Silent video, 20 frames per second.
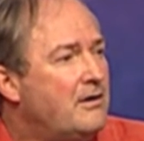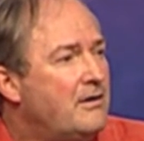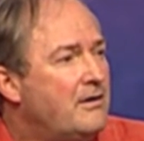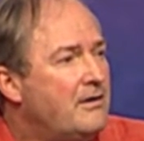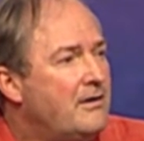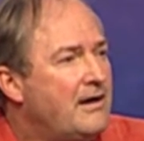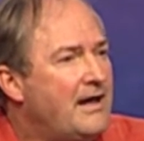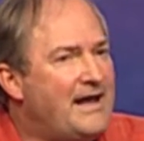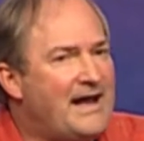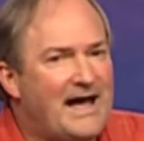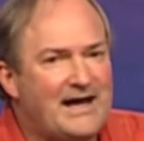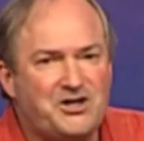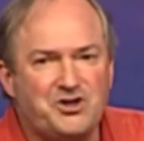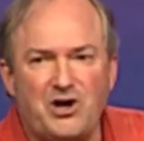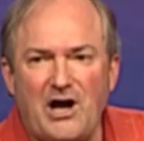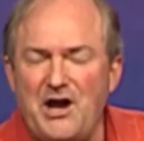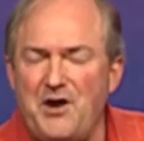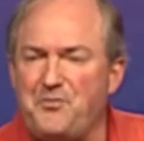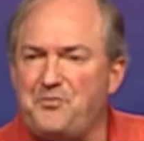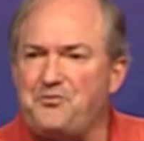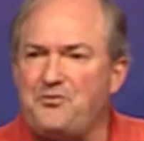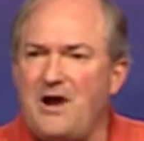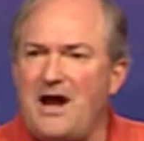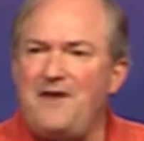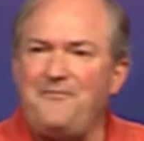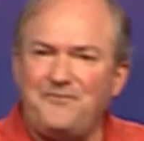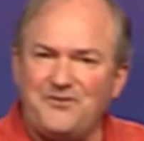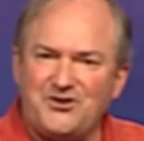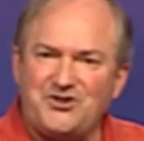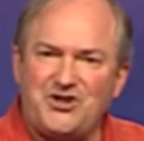And I tried to pray
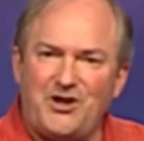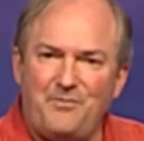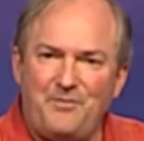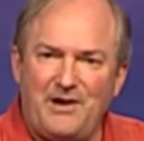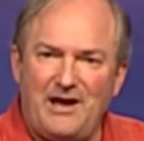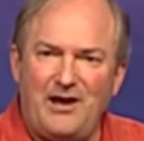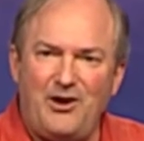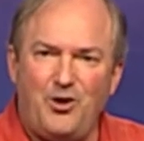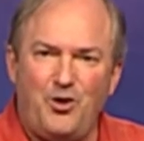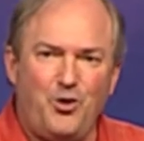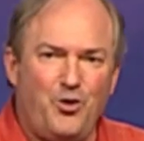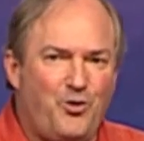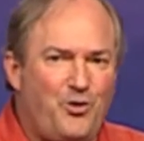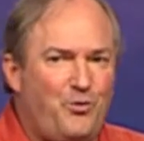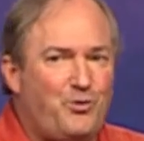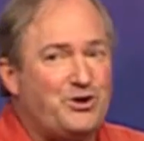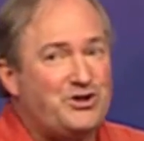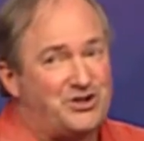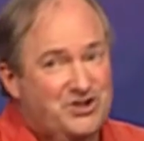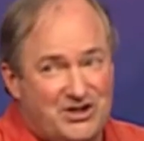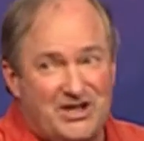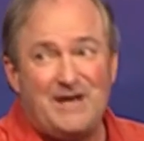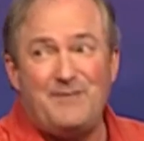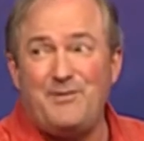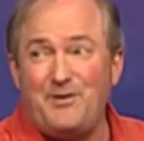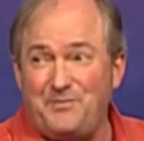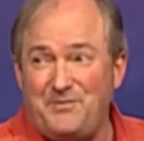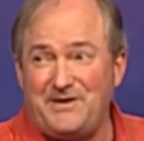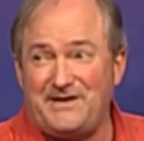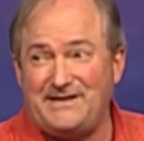for somebody who was
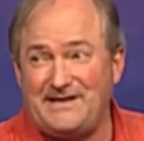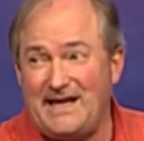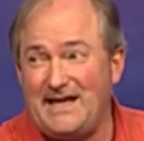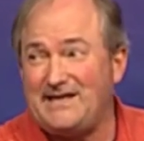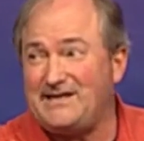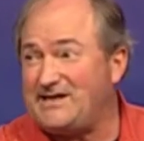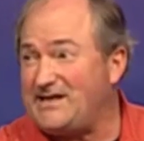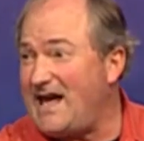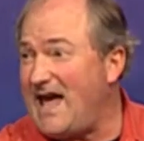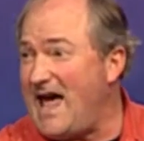demon possessed,